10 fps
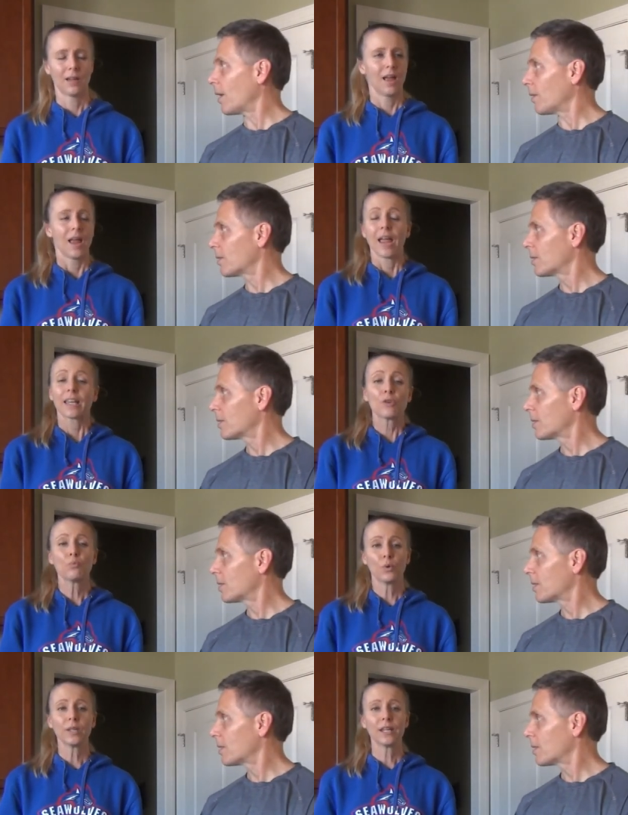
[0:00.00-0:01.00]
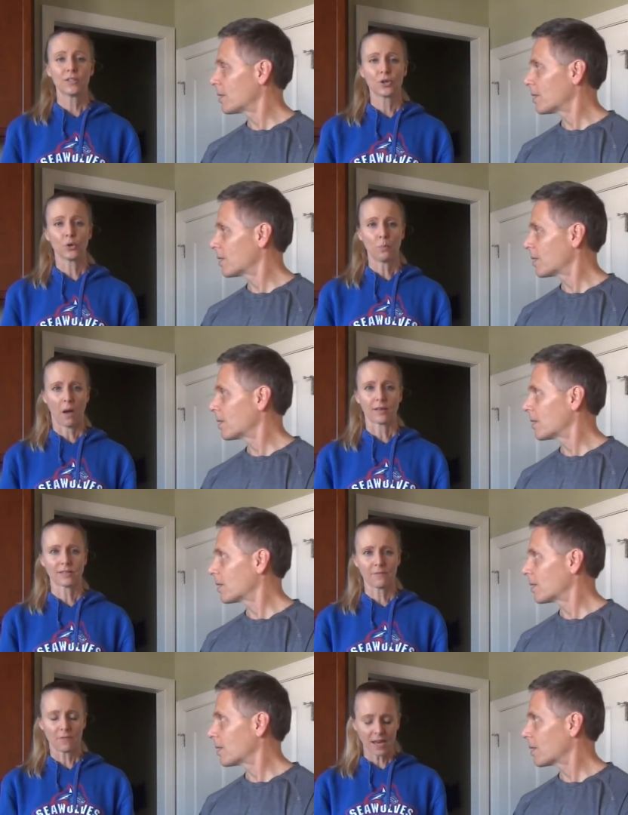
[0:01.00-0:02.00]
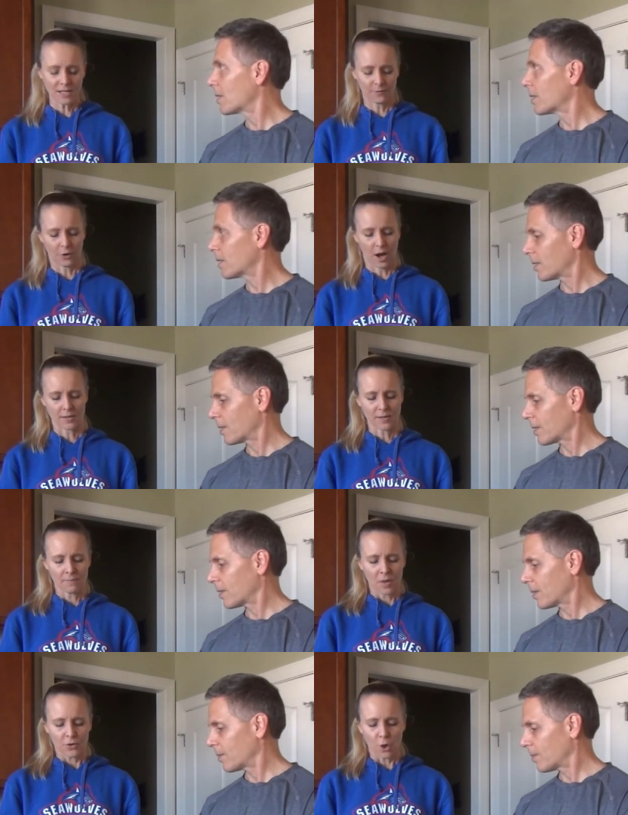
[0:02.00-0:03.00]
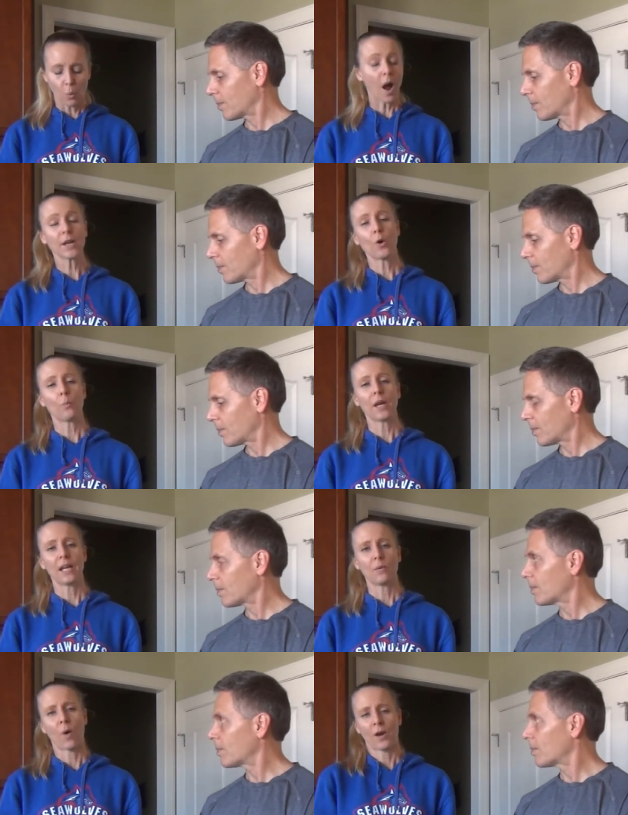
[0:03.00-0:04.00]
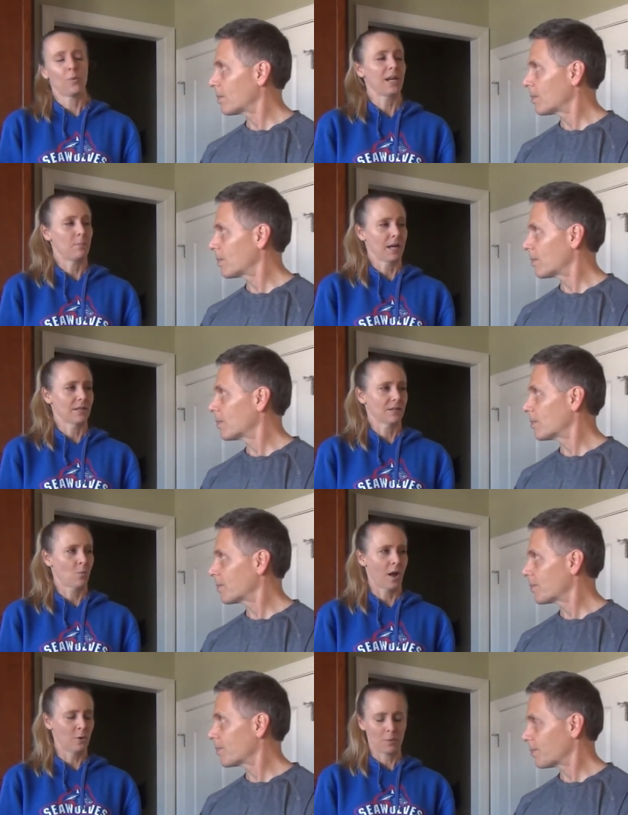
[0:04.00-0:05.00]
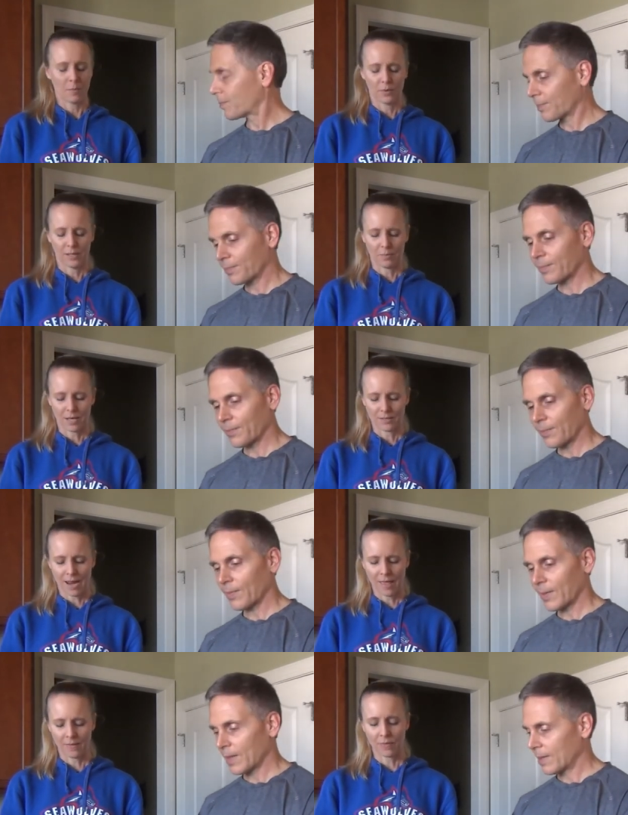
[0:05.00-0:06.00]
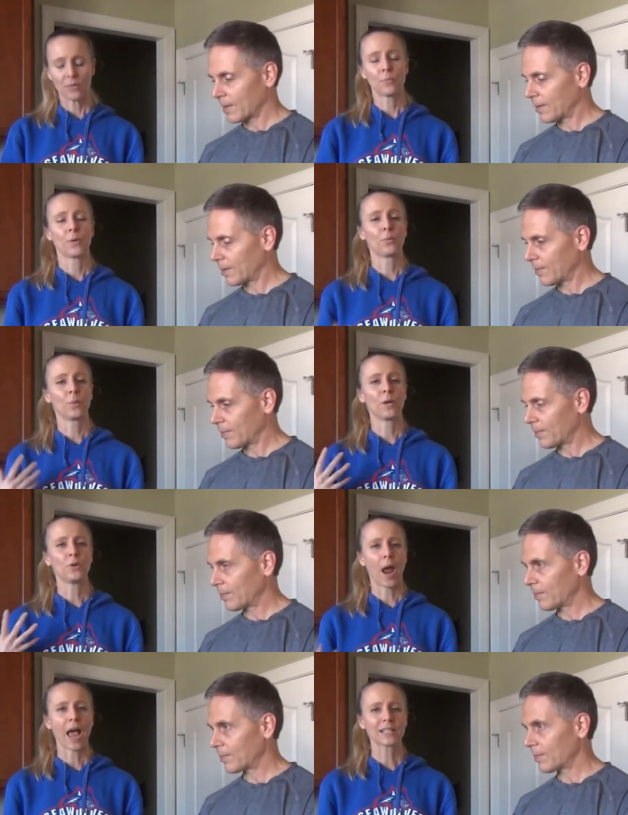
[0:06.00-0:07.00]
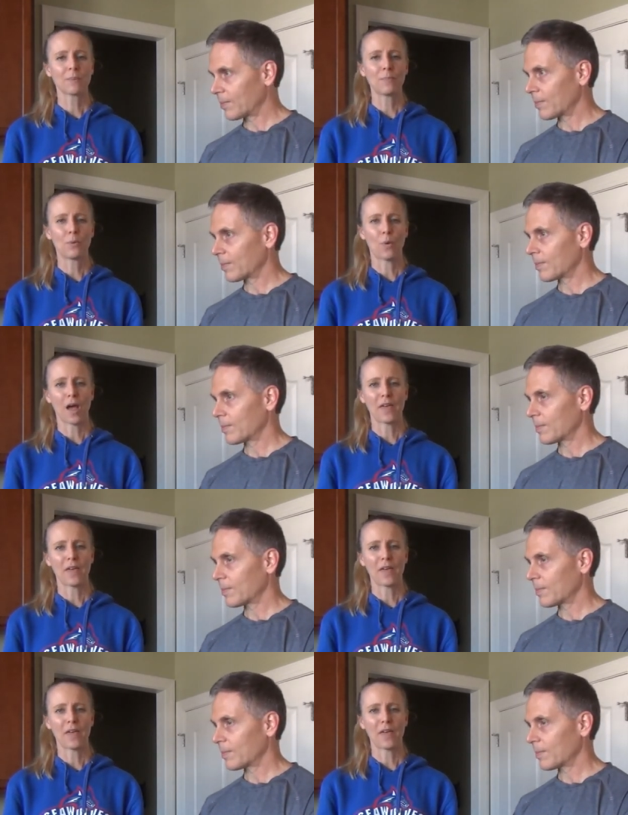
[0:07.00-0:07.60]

Speaker 1: no. can really do positive things for us. So why don't we why don't we eat beans? Why don't people eat beans? And the, when you ask people why